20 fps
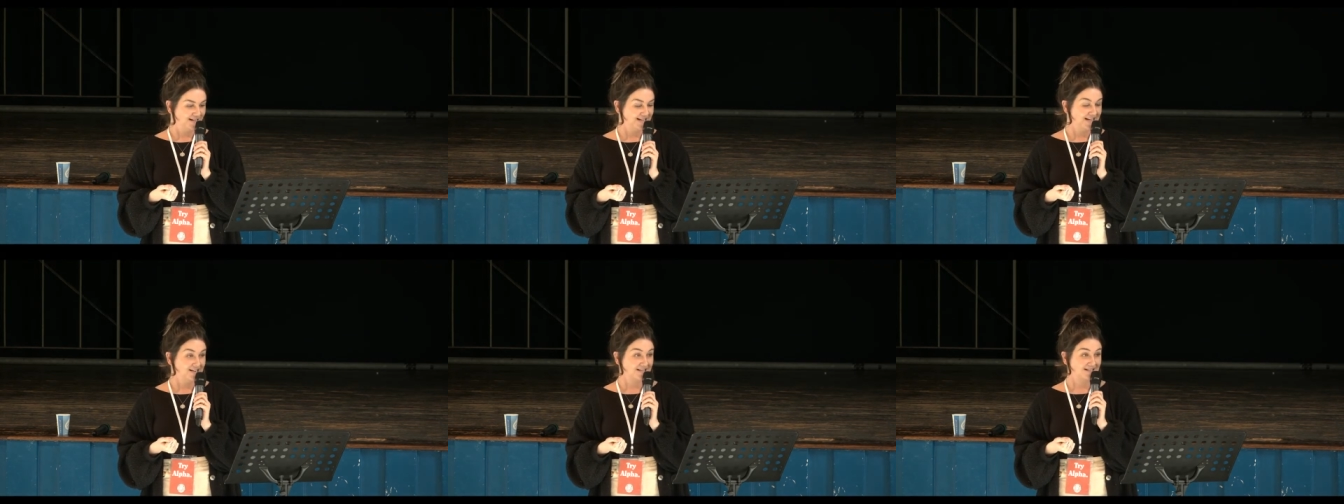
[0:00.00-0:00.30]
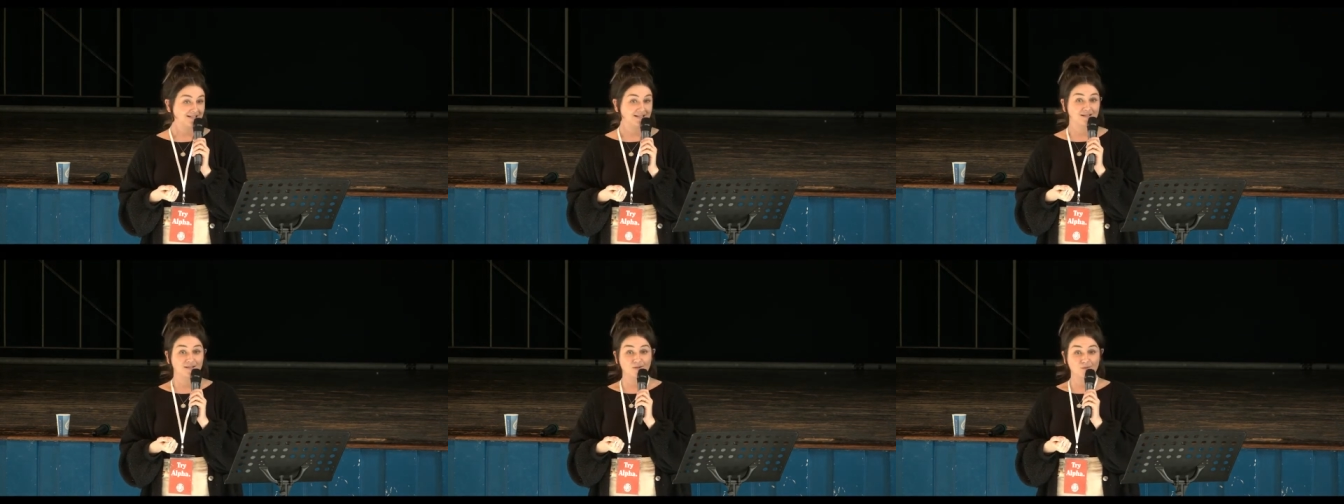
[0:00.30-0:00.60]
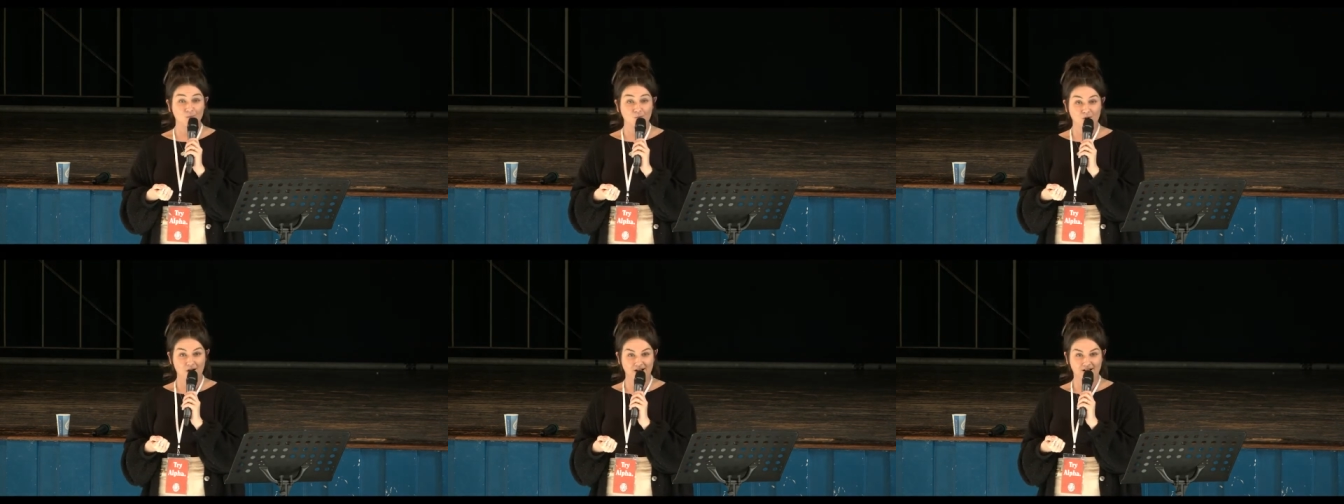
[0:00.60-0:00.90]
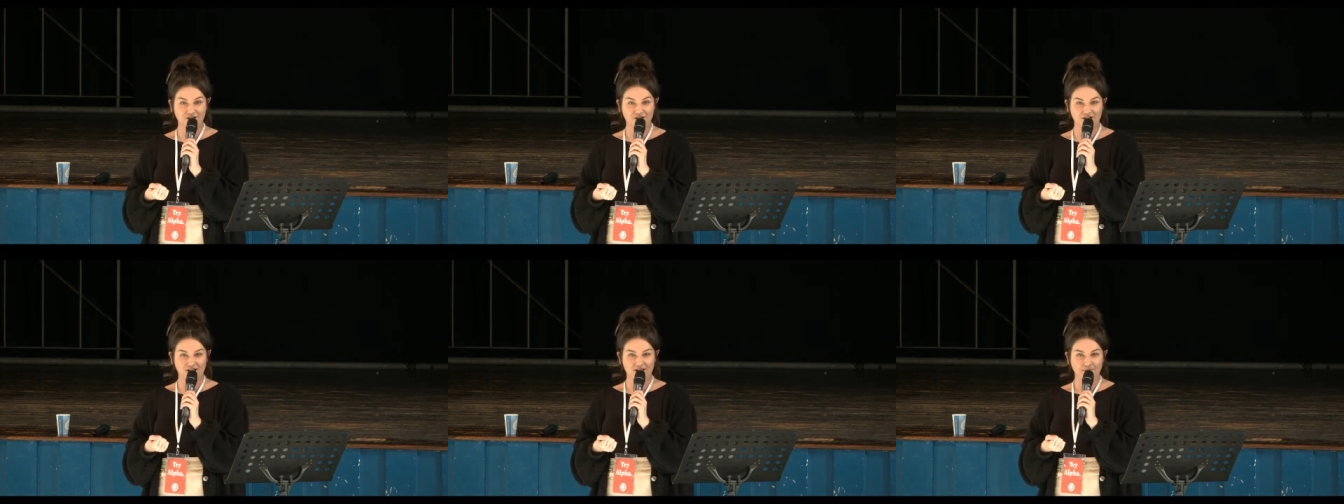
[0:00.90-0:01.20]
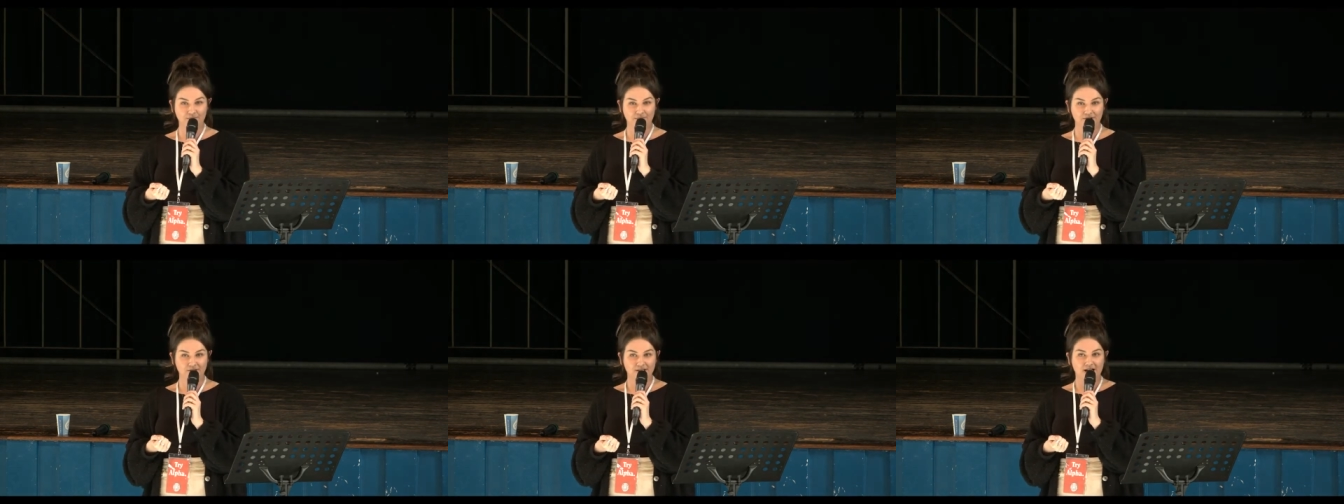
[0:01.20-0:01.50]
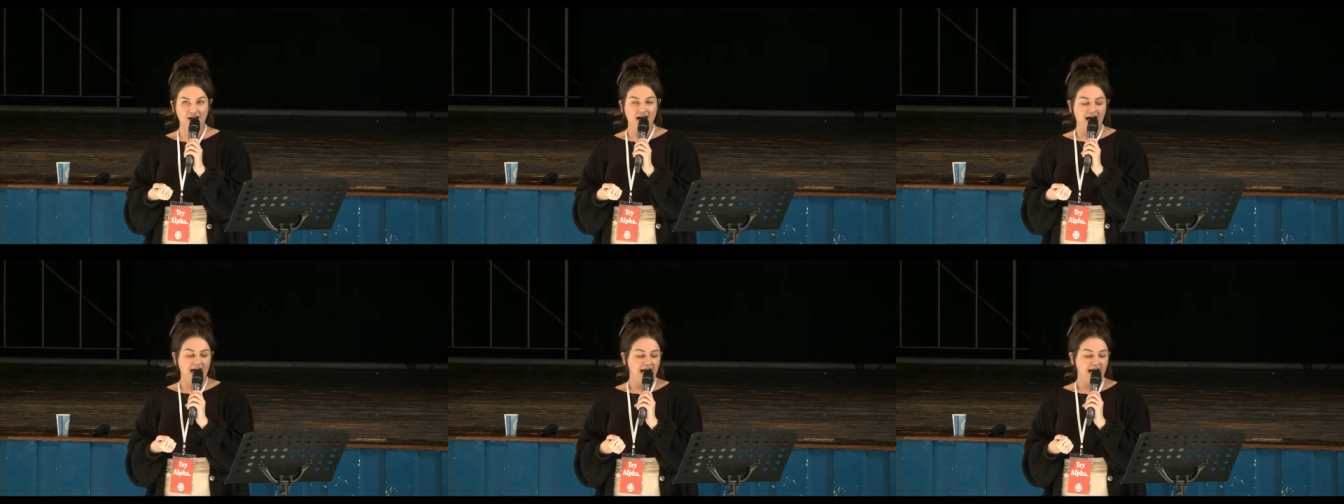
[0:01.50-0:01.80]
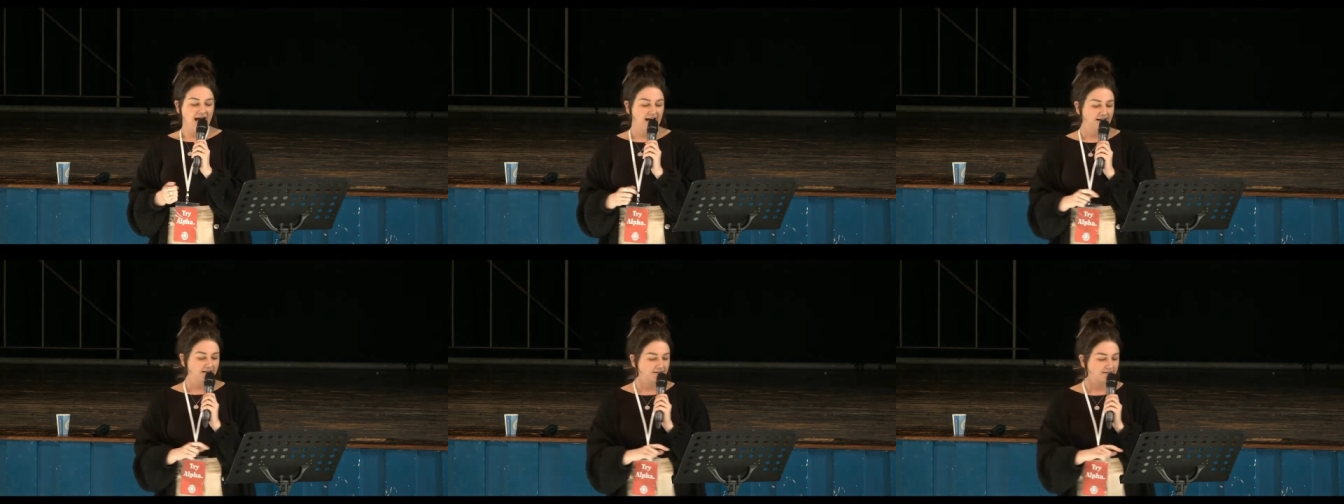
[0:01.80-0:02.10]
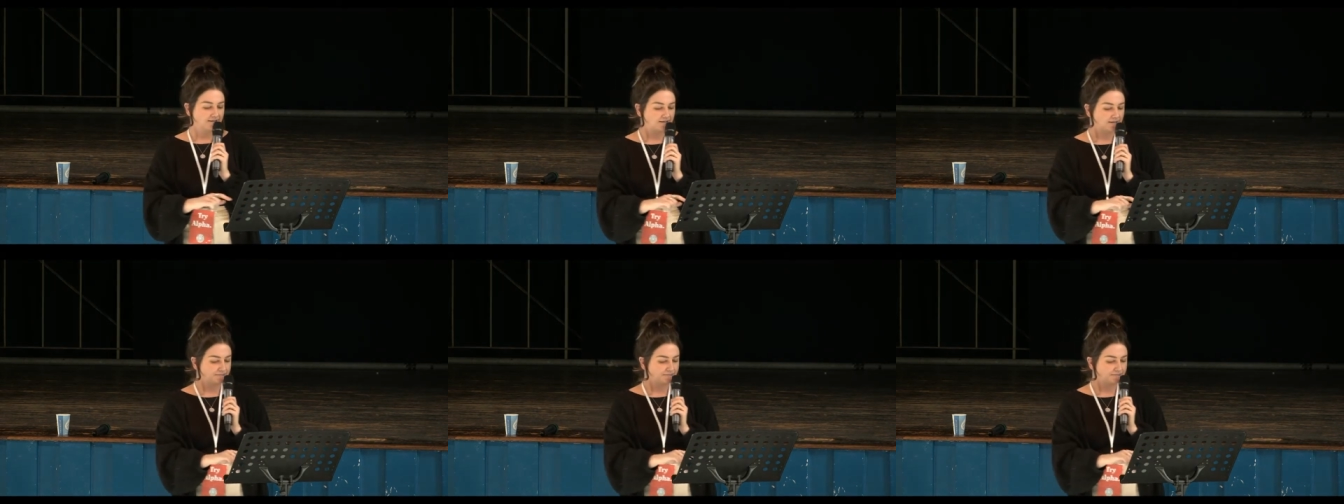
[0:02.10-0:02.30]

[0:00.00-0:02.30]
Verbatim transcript: lead us in some worship. And